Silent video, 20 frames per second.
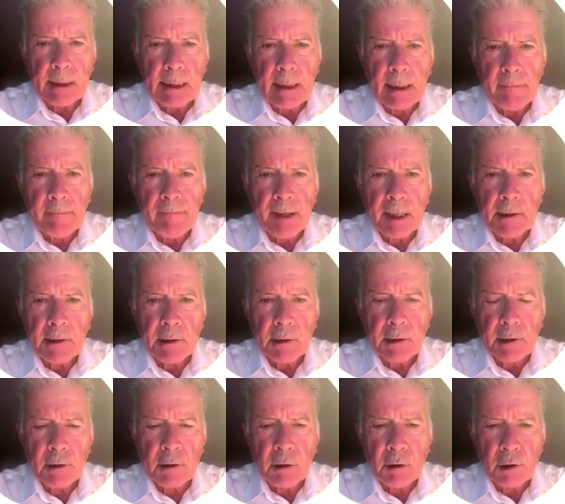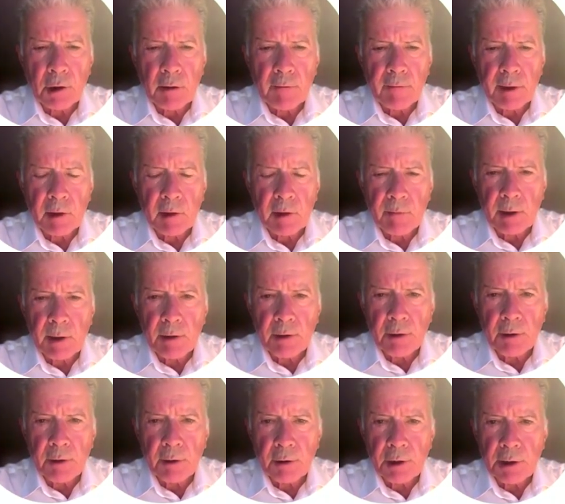infectious cause of
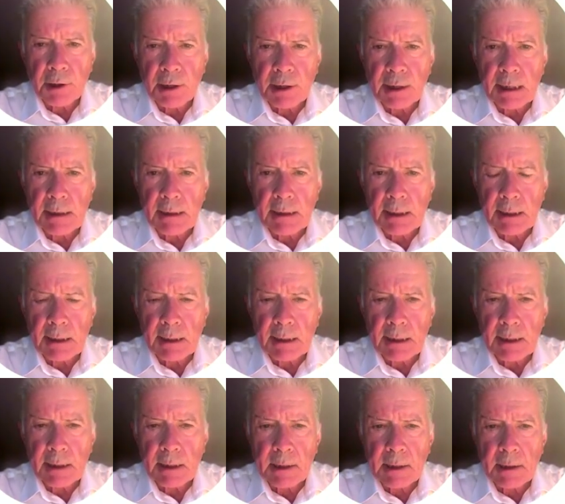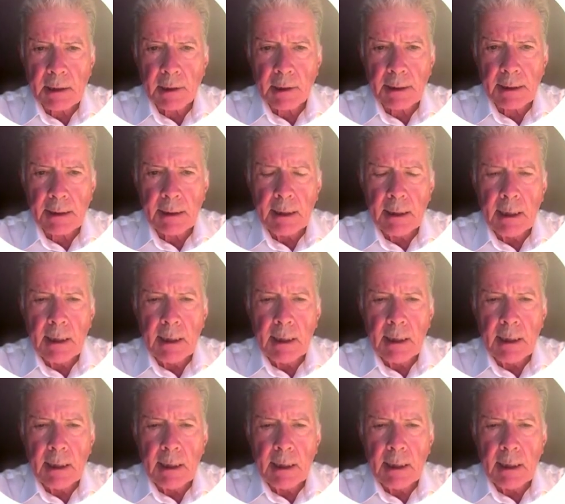endometriosis, and this is a study